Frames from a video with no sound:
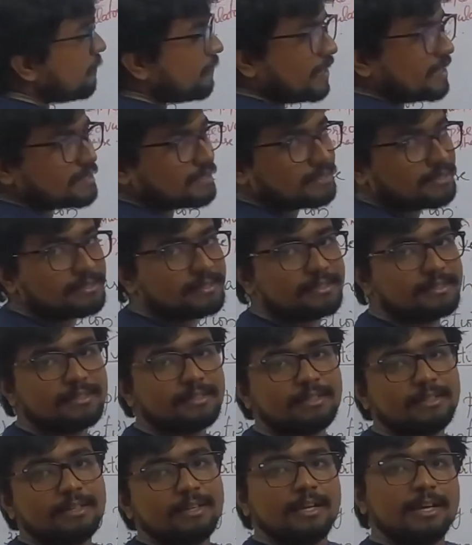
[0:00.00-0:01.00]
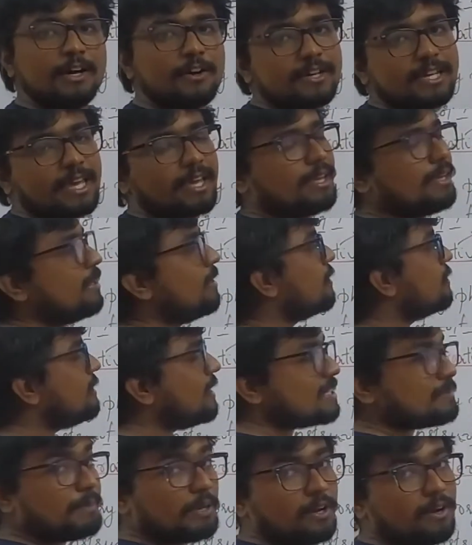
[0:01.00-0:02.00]
phase. Okay,
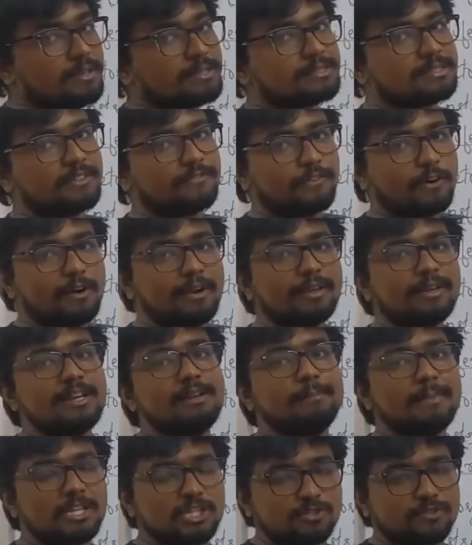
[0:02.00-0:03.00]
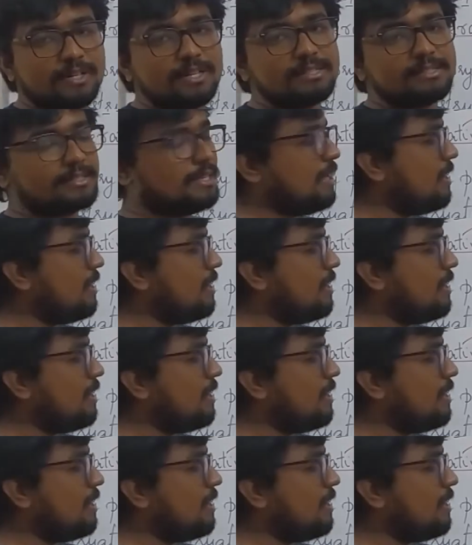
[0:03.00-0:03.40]
just because the follicle matures